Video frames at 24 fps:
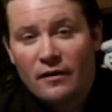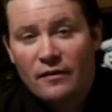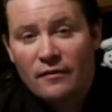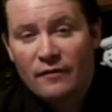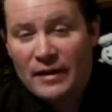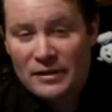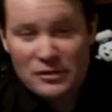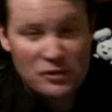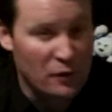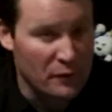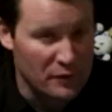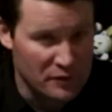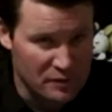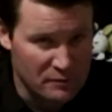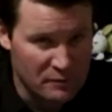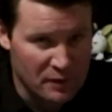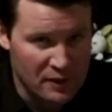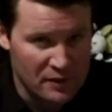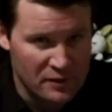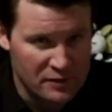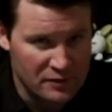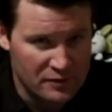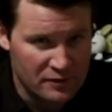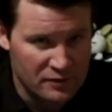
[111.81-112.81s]
that's always a
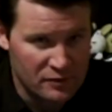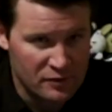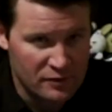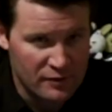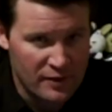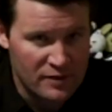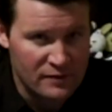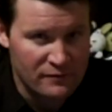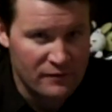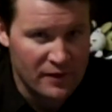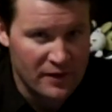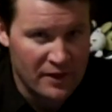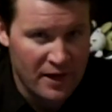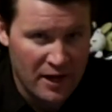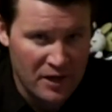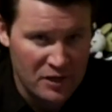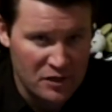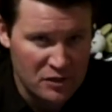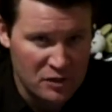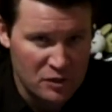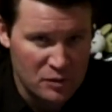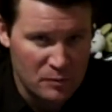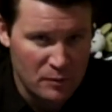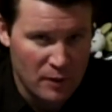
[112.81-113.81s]
must. So that's
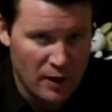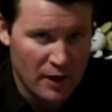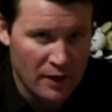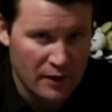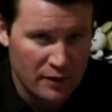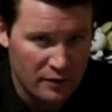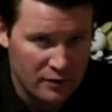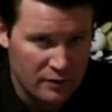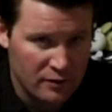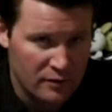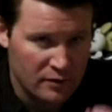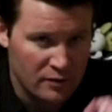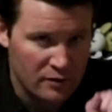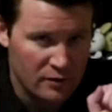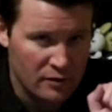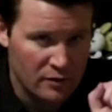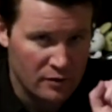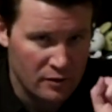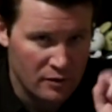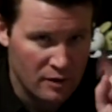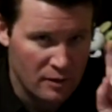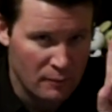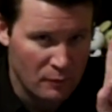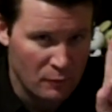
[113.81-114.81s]
vacation spot
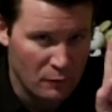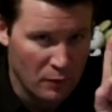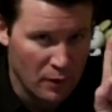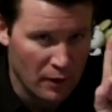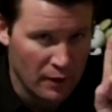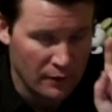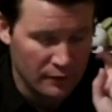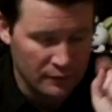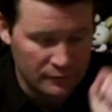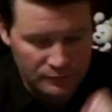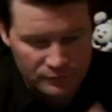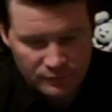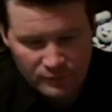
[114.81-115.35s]
number one.